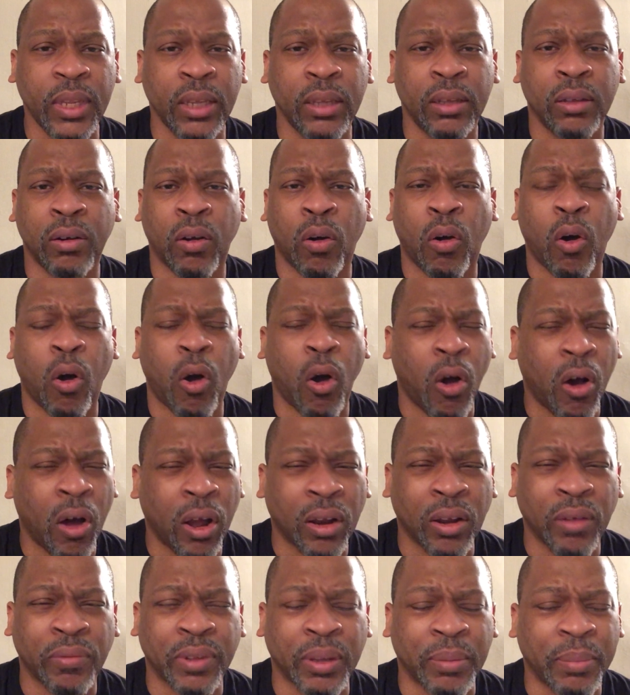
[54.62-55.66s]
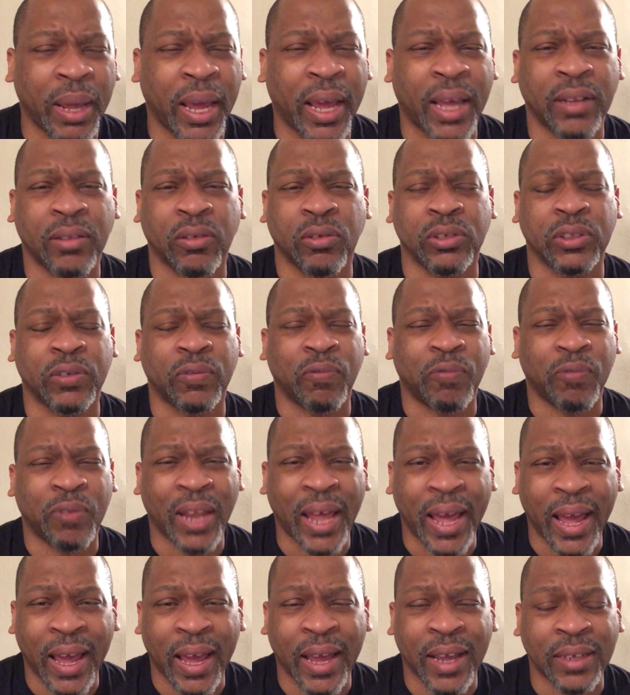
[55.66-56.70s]
You know, all of them had those
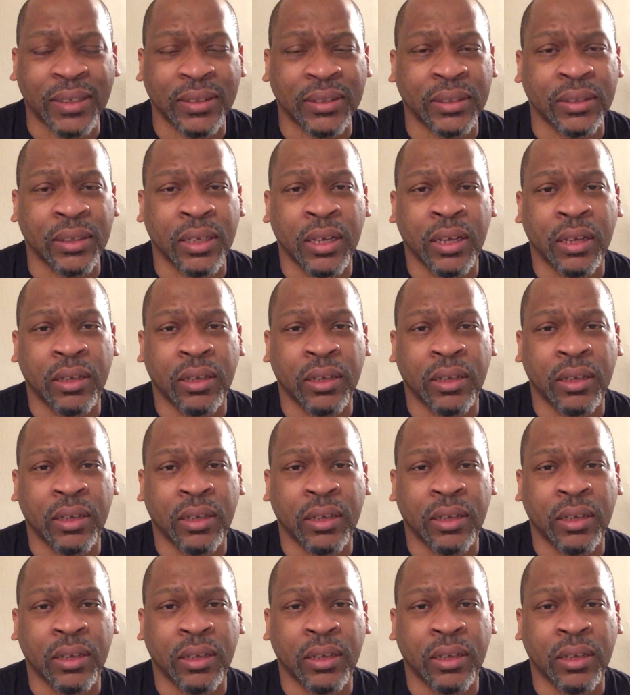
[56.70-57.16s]
flags,